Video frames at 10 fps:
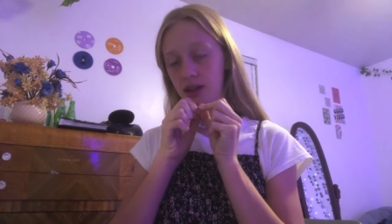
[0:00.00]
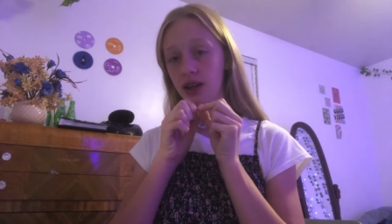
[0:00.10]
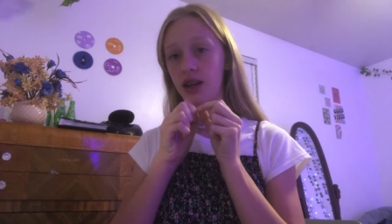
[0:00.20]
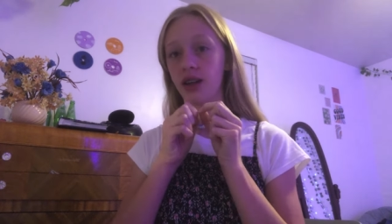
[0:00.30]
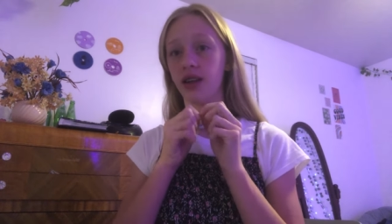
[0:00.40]

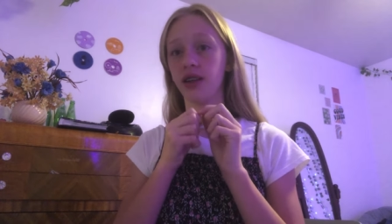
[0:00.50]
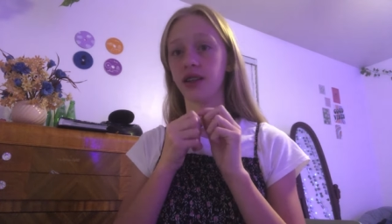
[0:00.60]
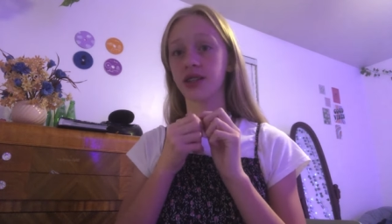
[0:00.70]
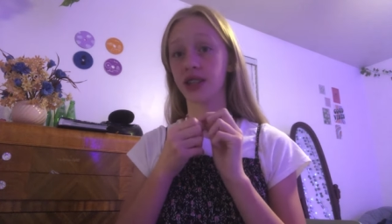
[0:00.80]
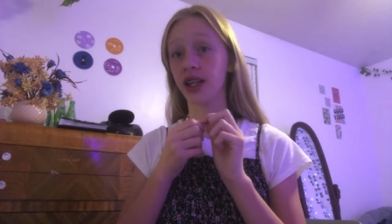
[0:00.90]
uh,
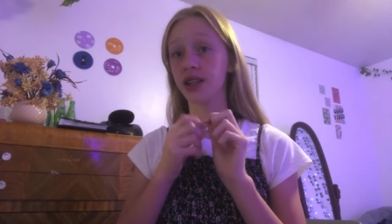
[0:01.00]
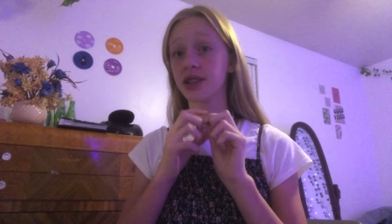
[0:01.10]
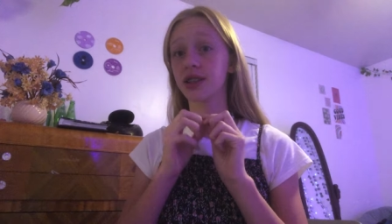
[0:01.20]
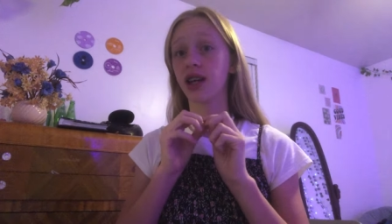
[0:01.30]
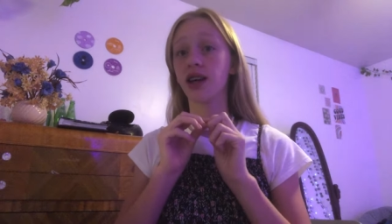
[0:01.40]

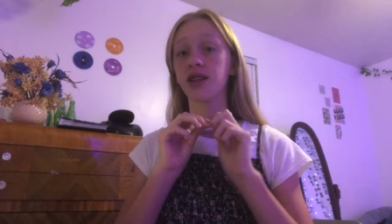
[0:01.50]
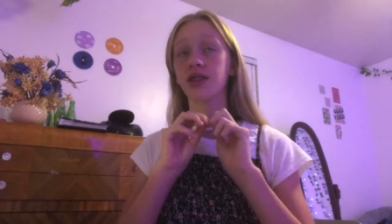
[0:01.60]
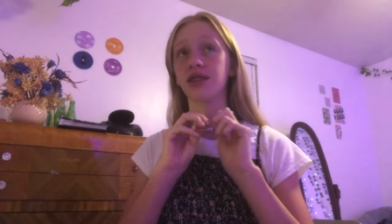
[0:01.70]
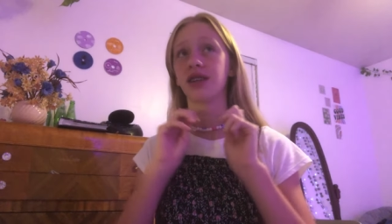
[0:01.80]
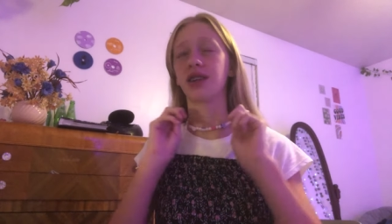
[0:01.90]
6, so
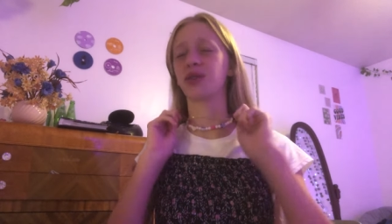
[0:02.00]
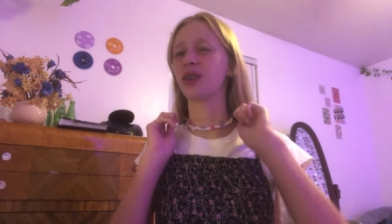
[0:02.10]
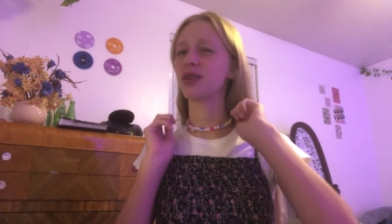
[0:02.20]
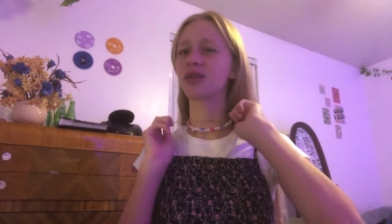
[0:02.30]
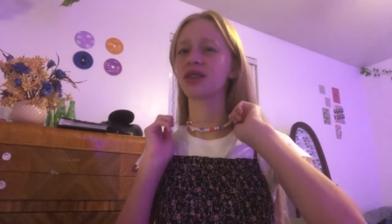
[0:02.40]
it's like
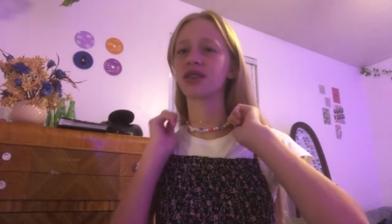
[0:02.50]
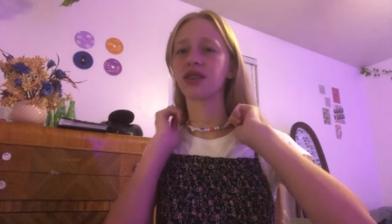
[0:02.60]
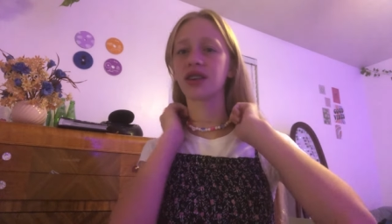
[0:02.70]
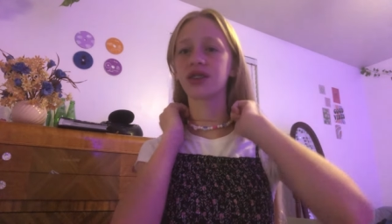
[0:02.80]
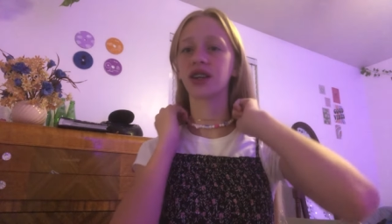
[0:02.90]
20 minutes
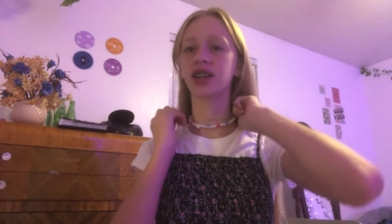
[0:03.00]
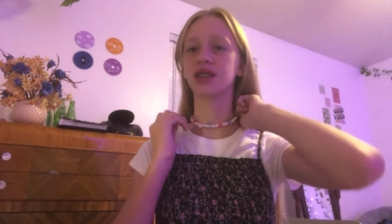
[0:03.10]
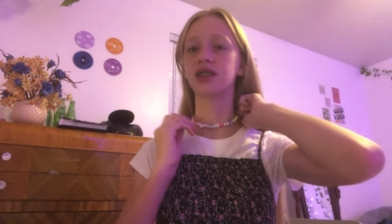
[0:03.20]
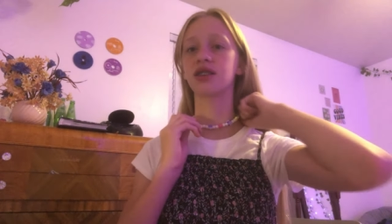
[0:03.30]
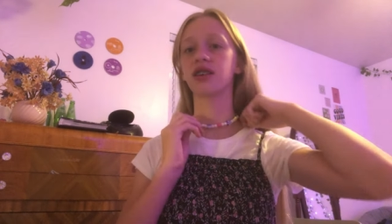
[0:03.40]
earlier, so I guess
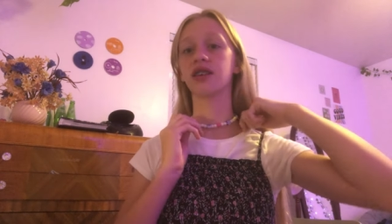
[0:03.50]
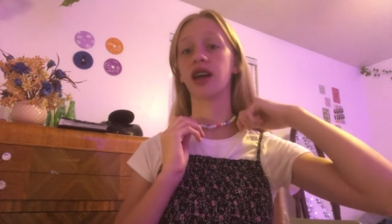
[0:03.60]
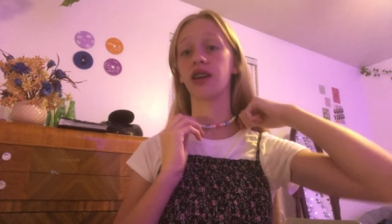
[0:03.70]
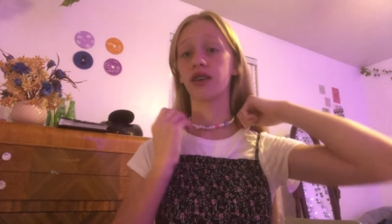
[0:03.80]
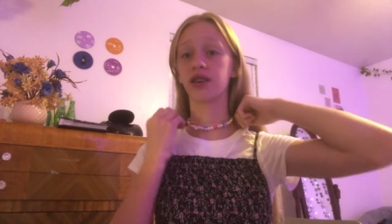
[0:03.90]
it's not
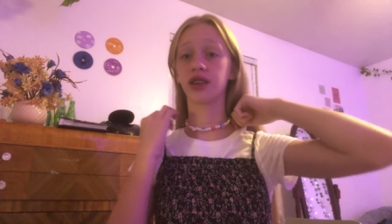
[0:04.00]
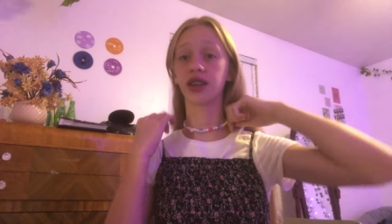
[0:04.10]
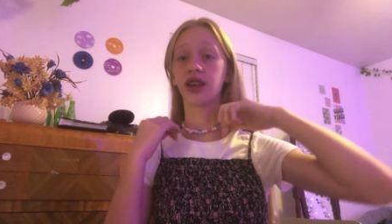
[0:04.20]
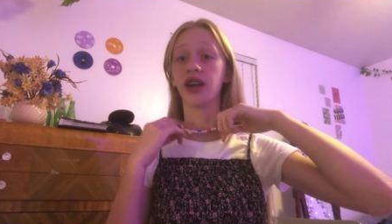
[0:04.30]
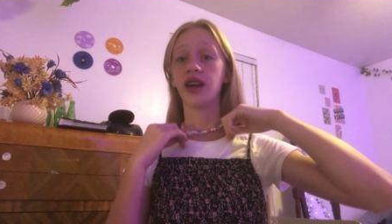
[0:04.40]
that
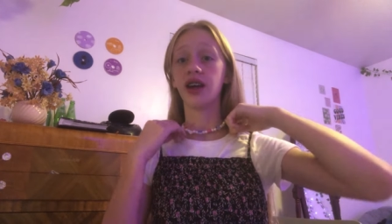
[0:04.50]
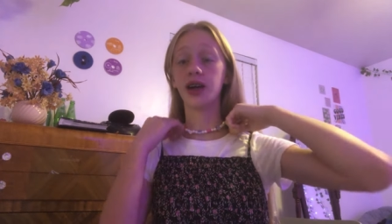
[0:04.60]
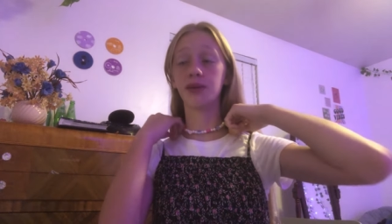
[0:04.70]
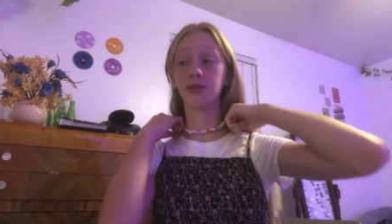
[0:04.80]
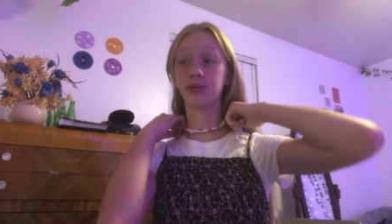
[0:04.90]
early,
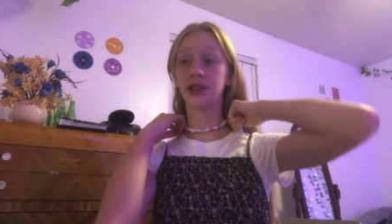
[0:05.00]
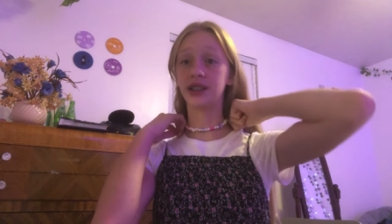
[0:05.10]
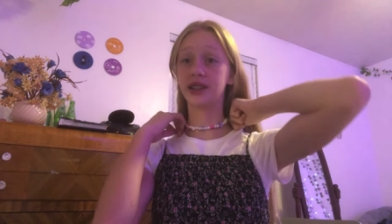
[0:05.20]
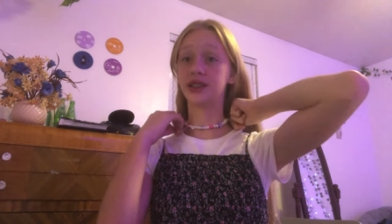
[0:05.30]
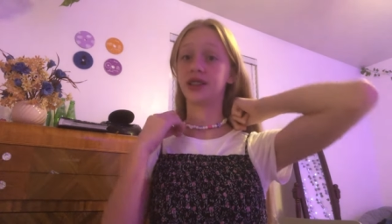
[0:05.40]

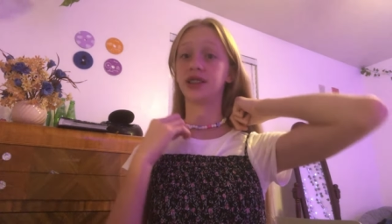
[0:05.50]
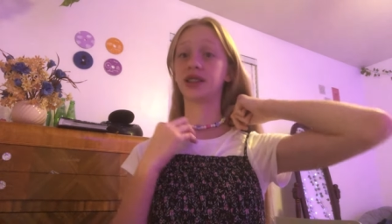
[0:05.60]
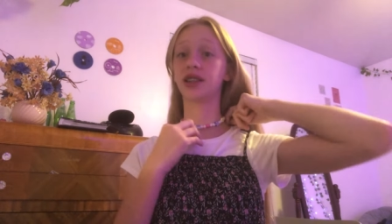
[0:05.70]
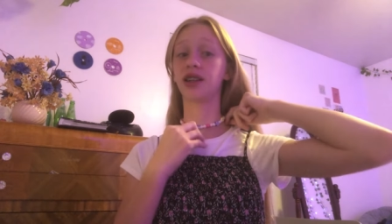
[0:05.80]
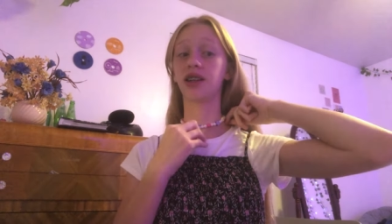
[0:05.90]
but
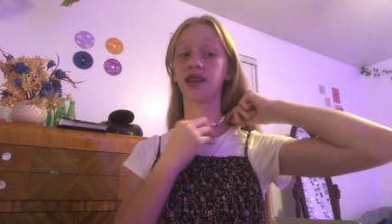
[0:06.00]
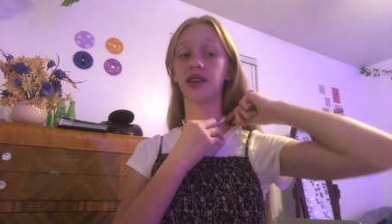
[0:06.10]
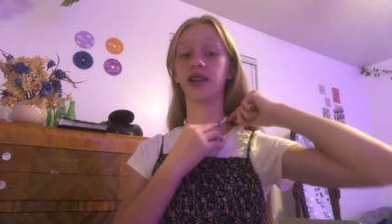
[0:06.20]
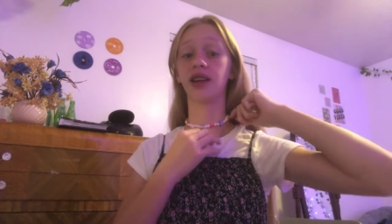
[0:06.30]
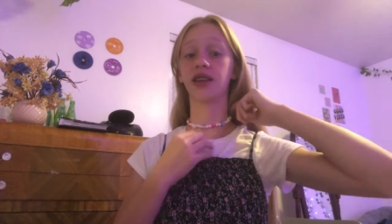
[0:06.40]

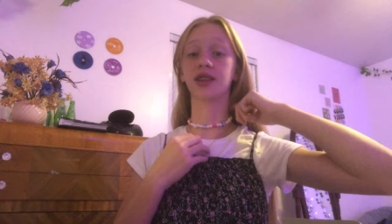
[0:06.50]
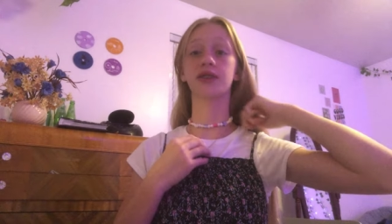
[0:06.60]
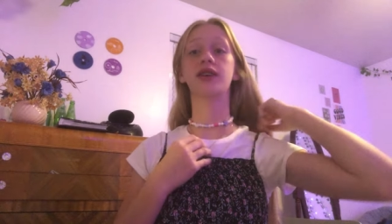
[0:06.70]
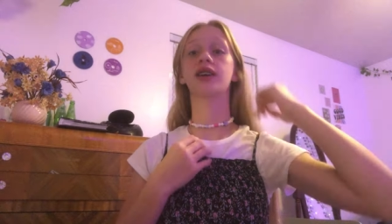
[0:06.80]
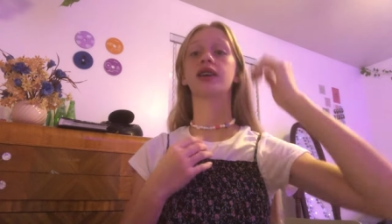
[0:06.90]
yeah, that's
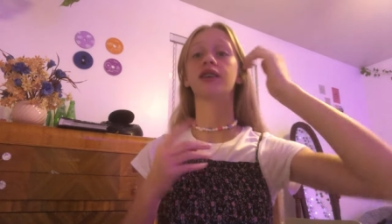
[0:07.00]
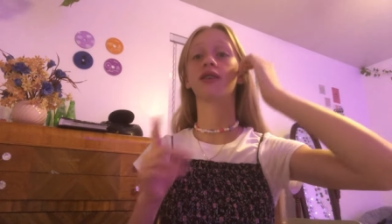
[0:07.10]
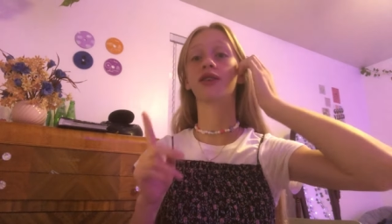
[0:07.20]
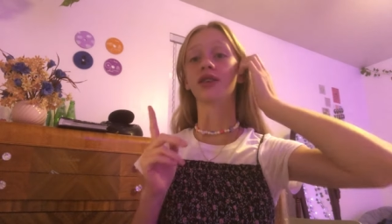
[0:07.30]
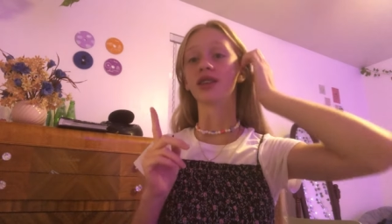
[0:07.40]
why
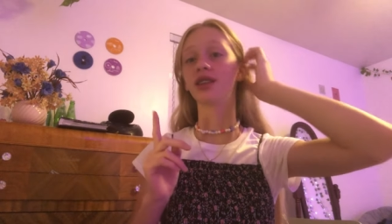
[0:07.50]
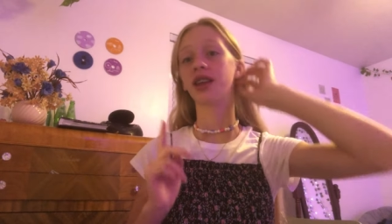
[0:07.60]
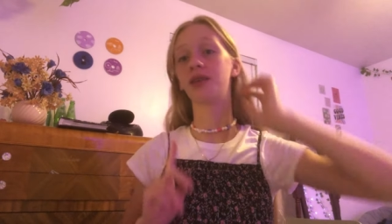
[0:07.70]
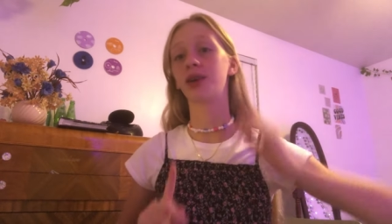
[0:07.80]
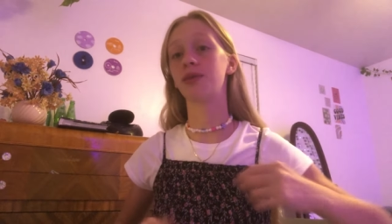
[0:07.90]
one reason that I
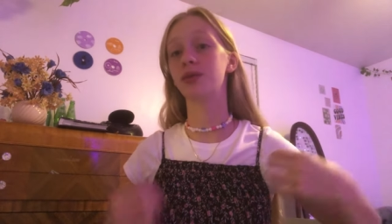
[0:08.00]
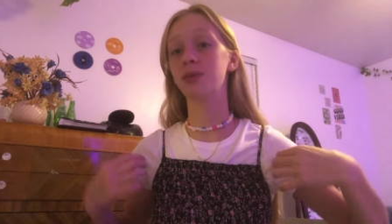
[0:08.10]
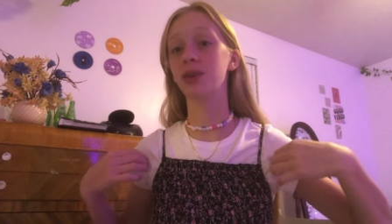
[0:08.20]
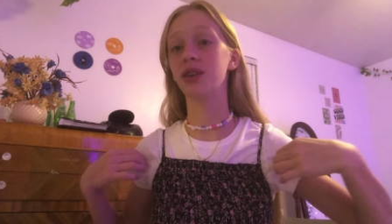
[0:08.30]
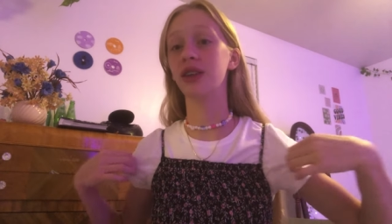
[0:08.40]
woke up
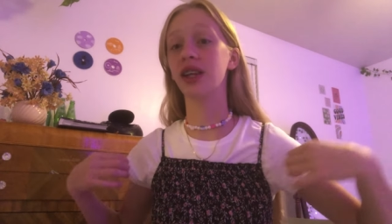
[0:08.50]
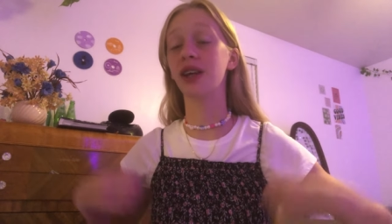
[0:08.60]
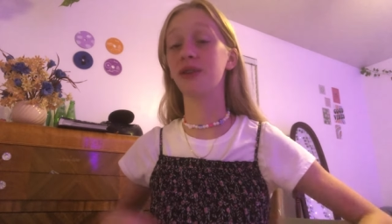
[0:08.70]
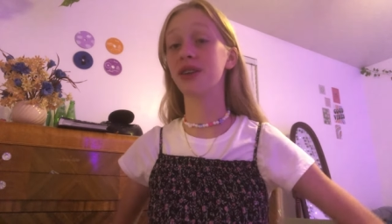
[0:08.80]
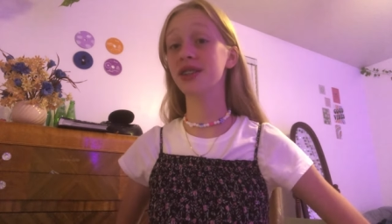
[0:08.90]
super early.
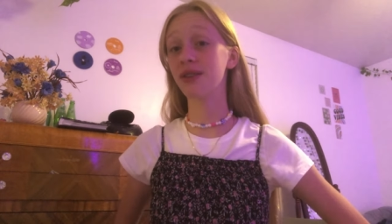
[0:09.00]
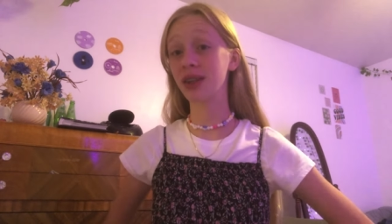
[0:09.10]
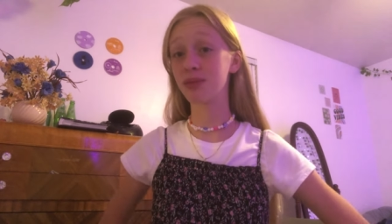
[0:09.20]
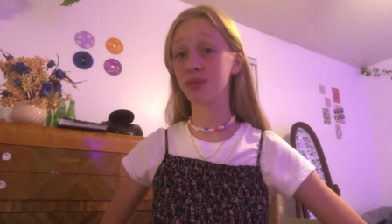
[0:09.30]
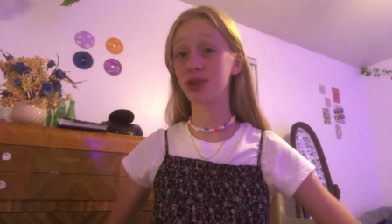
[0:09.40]
And we're also having
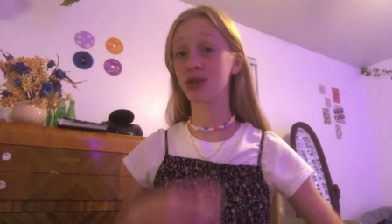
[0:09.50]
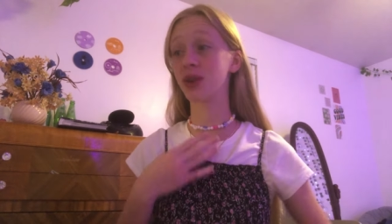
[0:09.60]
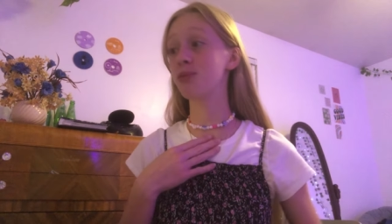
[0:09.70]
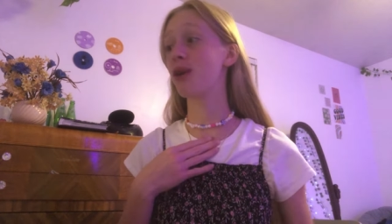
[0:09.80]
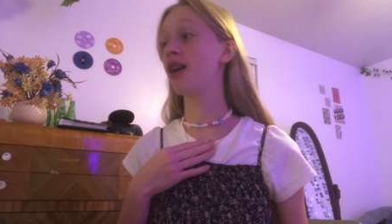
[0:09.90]
a
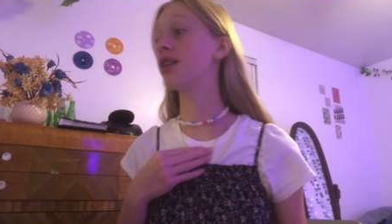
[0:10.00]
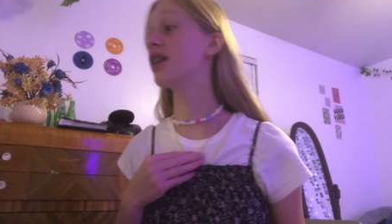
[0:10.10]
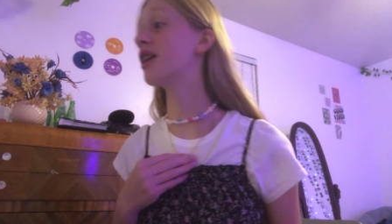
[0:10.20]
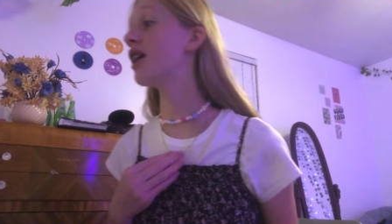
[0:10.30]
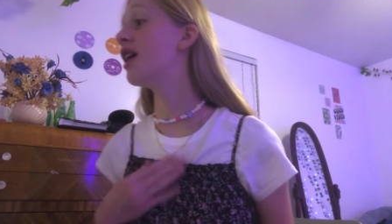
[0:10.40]
treat potluck.